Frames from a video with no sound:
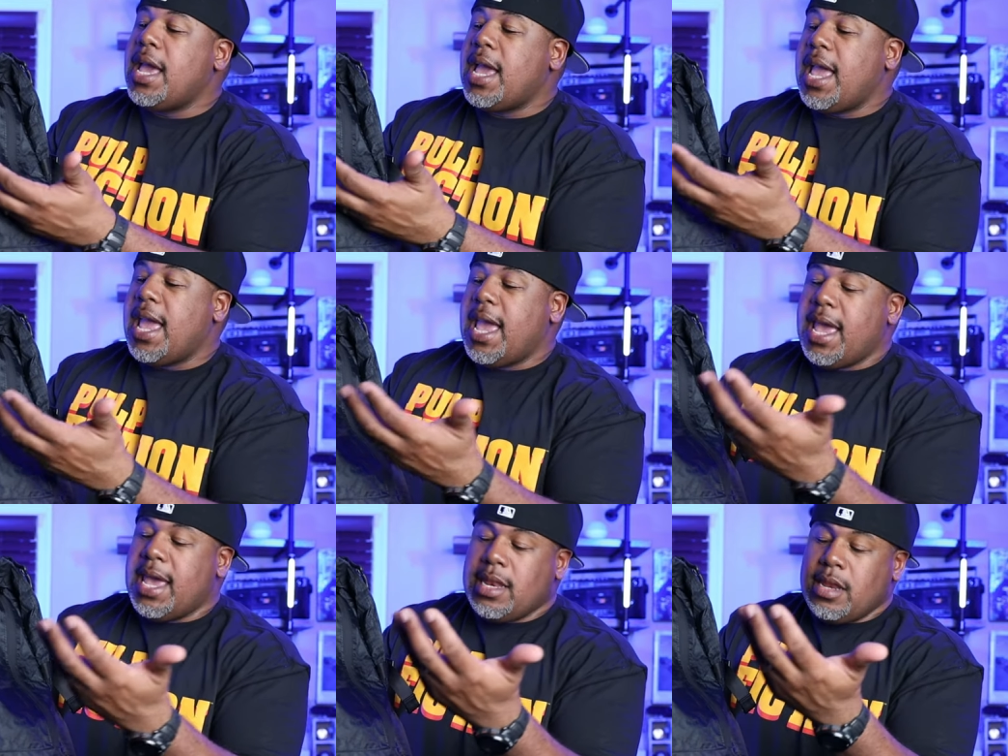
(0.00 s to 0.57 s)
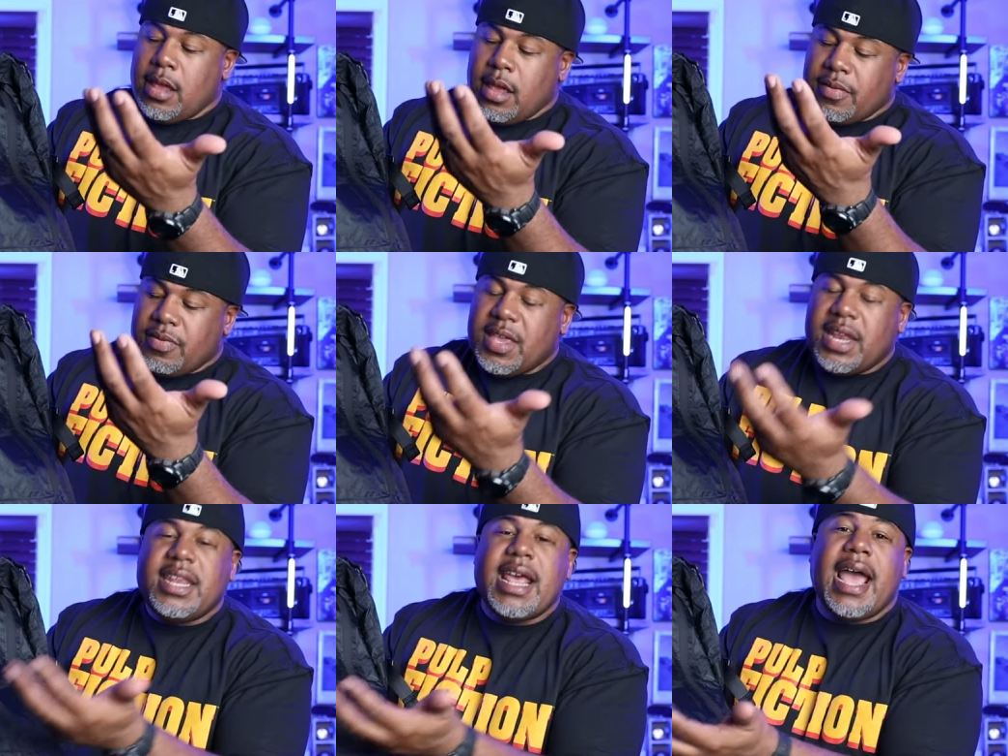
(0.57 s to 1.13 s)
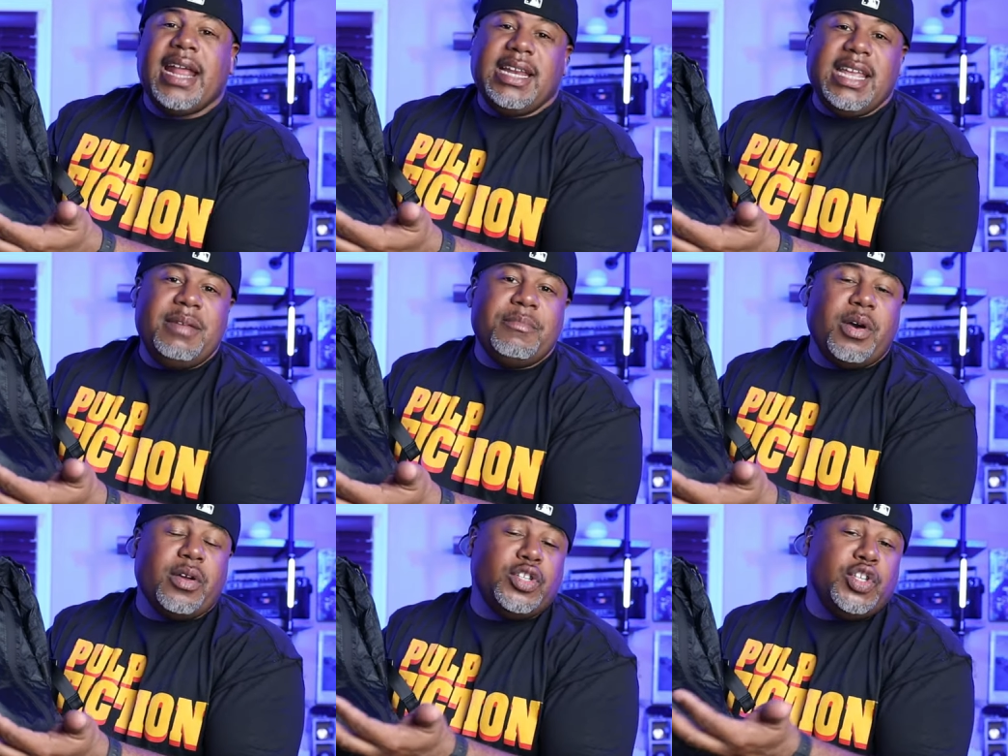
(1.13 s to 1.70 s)
and the
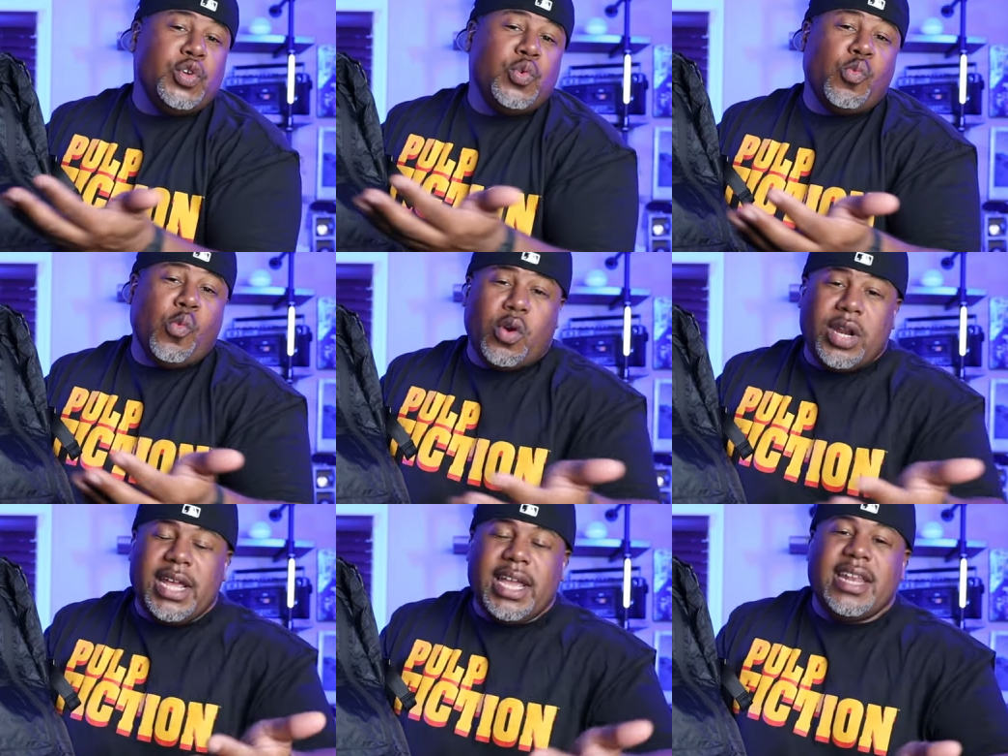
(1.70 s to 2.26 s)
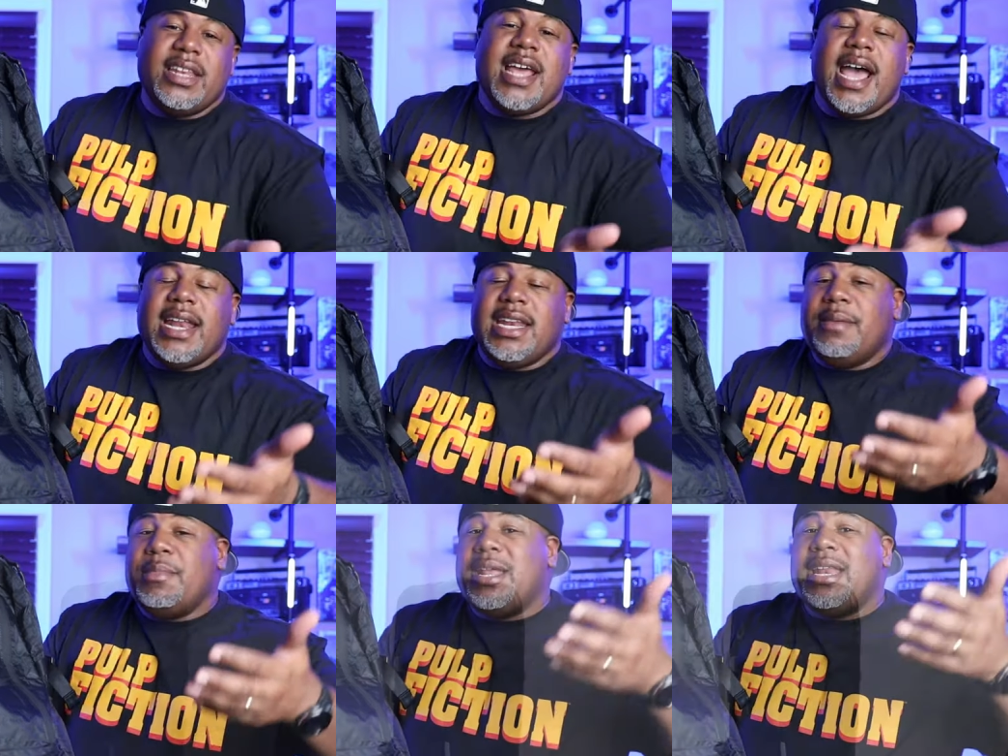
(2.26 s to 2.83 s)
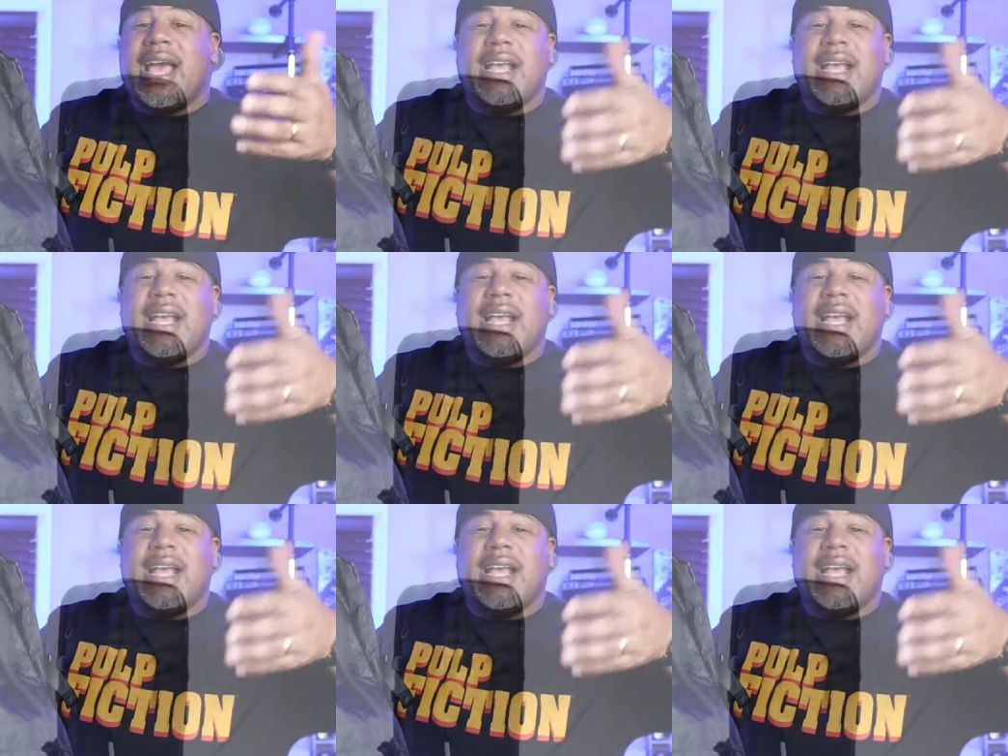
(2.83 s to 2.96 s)
Dyneema? Do you want it in Dyneema? And